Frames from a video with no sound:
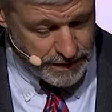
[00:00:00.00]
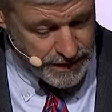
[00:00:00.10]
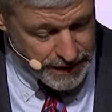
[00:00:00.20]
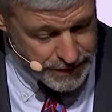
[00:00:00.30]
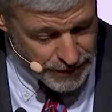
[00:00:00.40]

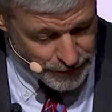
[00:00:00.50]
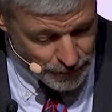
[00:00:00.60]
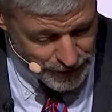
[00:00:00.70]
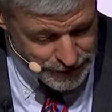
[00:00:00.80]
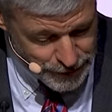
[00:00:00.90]
These are the
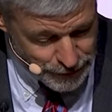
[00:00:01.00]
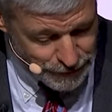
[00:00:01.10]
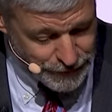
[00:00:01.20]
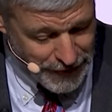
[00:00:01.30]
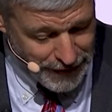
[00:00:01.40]
ones who
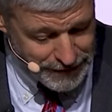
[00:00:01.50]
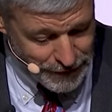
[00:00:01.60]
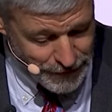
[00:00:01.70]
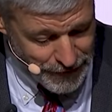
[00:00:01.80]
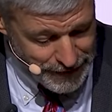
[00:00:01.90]

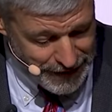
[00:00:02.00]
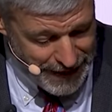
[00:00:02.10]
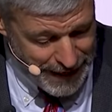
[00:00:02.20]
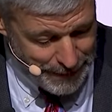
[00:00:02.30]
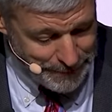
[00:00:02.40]
follow the
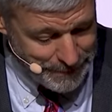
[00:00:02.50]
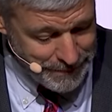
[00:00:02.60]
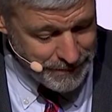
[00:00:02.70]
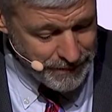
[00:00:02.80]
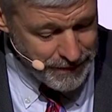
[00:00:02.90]
Lamb
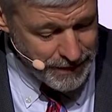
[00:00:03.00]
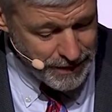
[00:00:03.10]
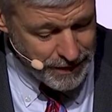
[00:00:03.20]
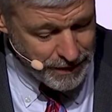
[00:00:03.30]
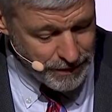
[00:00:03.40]

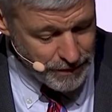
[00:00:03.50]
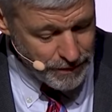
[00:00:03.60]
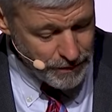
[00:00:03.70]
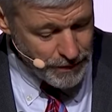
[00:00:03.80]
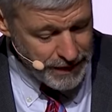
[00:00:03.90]

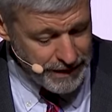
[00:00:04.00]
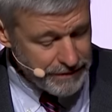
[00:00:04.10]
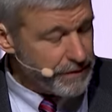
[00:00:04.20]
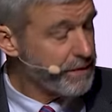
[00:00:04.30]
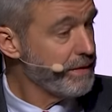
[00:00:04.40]

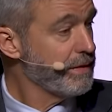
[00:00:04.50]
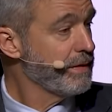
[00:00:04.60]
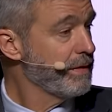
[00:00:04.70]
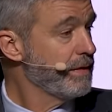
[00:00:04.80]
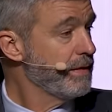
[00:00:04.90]
wherever
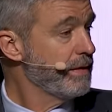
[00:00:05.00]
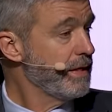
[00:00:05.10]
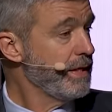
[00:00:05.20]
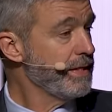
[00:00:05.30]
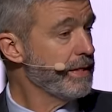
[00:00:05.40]

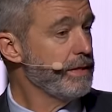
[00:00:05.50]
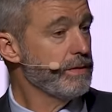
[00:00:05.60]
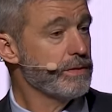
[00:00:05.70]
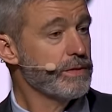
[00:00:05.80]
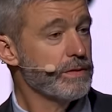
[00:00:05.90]
he
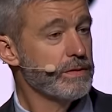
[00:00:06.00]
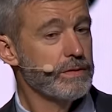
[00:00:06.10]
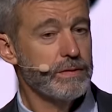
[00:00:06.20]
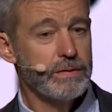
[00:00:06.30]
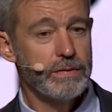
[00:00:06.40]
goes.
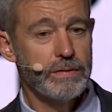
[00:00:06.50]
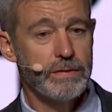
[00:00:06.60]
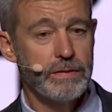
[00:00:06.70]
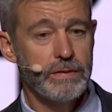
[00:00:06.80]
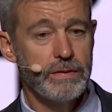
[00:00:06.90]

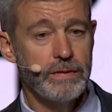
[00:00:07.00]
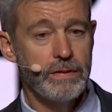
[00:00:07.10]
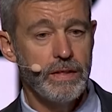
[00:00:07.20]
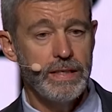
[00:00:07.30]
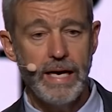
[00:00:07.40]

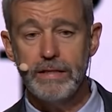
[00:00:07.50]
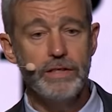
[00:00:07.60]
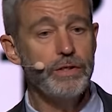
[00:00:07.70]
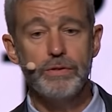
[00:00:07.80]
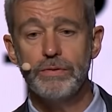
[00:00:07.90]
And how
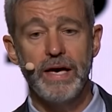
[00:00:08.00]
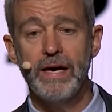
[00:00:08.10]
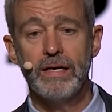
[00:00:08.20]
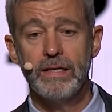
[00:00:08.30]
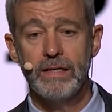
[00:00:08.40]
can you do
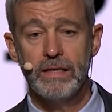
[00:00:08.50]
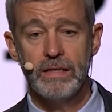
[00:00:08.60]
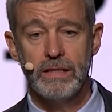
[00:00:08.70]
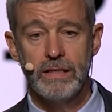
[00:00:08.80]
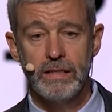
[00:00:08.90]
that?
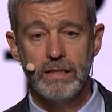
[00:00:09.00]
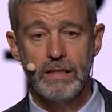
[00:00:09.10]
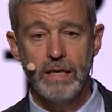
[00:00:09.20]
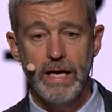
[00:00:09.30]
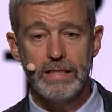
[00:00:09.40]

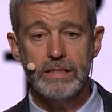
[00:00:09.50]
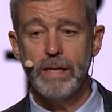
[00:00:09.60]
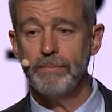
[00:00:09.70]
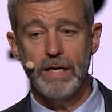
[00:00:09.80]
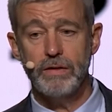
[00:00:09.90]

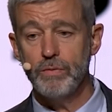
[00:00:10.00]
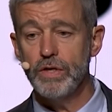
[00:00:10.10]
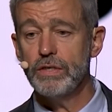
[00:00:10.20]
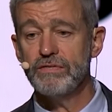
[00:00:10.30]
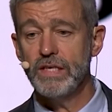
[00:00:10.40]
Except by the
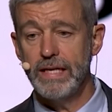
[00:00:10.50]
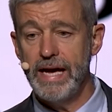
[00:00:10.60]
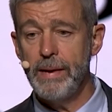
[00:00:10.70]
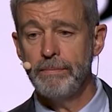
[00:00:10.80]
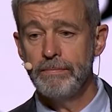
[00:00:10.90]
word of the
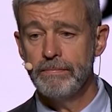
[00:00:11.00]
Lamb,